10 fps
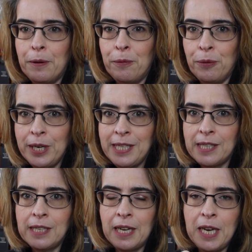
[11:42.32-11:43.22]

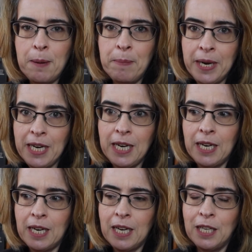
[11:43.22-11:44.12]
reason and their
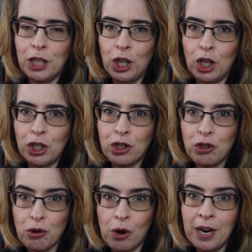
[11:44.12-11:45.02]
meaning is a lot
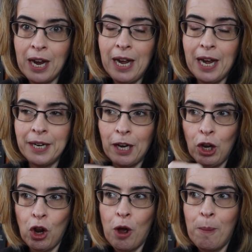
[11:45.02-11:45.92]
stronger and a
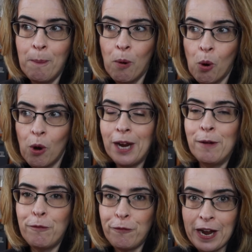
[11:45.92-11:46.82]
lot more
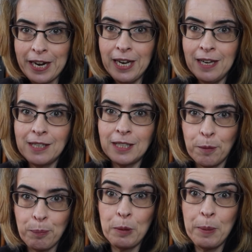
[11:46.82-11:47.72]
emphatic,
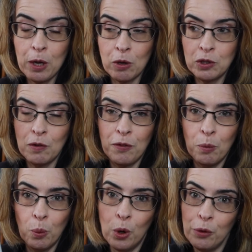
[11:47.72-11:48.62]
simply because of the
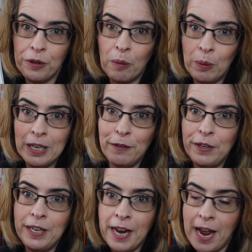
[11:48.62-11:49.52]
world that we live
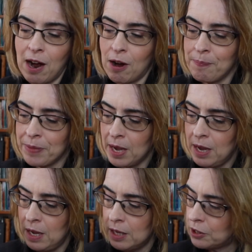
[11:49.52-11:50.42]
in now.
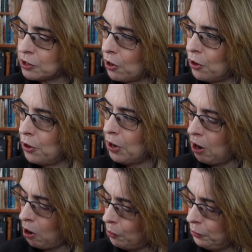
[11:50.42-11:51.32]
So,
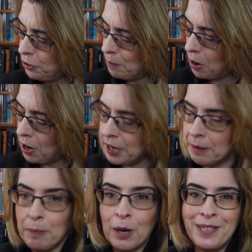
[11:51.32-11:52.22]
A Whole New
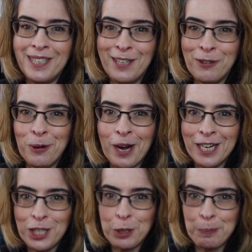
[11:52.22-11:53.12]
Mind by Daniel
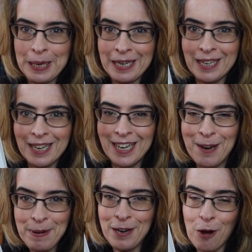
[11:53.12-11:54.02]
H. Pink.
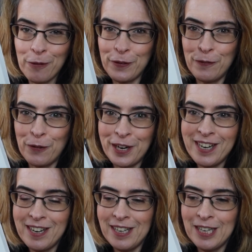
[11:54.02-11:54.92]
Let me know if you've read
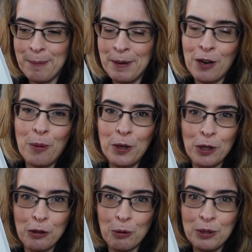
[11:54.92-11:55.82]
it. Let me know what
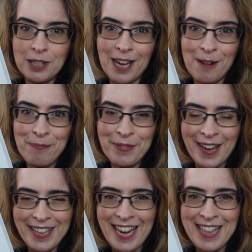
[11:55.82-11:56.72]
your thoughts are.
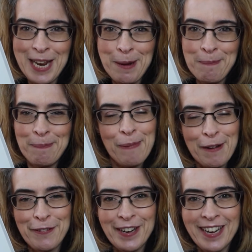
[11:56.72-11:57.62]
Okay then, bye for